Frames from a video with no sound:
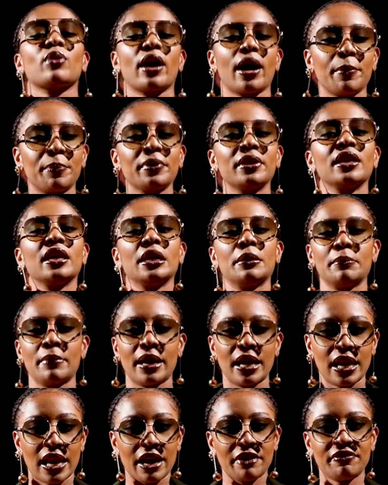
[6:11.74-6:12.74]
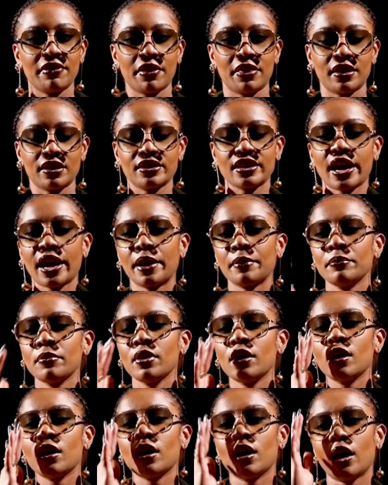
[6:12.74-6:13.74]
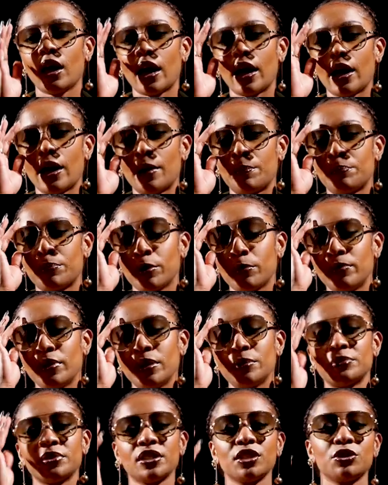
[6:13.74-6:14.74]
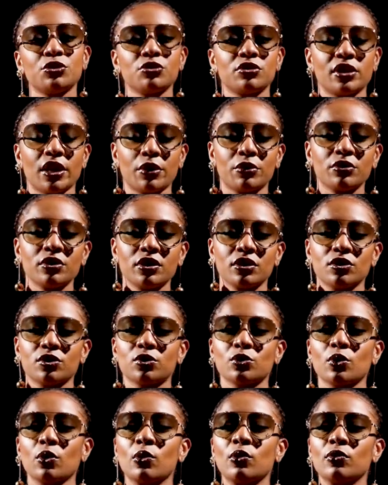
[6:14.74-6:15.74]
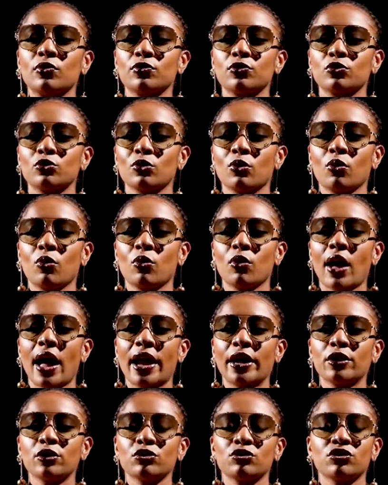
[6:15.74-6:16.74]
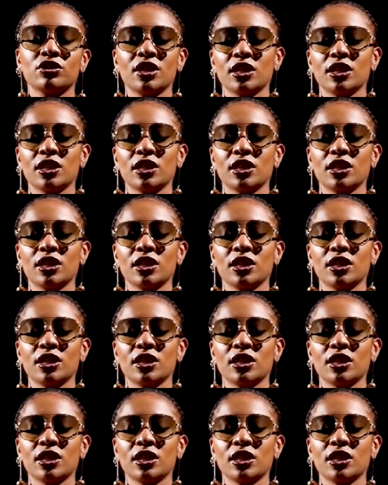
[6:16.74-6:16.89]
happening in my life at the time. Problems, issues I couldn't solve. So I used to